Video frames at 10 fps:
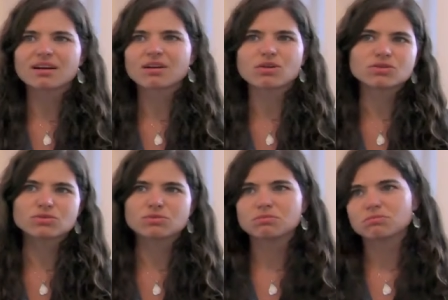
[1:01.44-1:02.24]
are
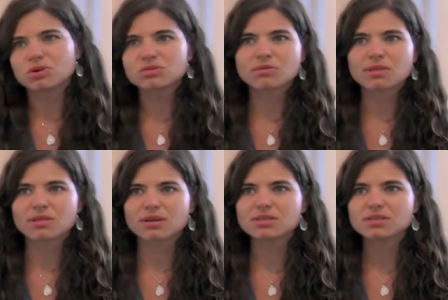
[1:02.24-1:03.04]
close to most of the
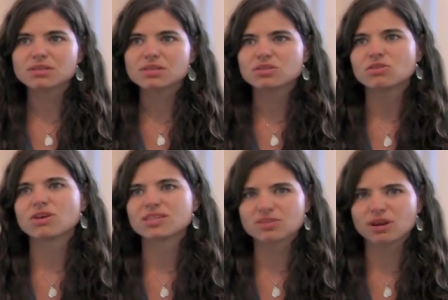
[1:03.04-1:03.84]
things, so
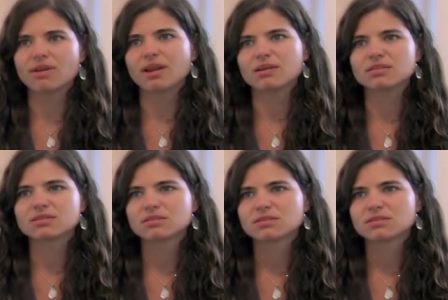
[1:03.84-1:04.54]
you can travel a lot.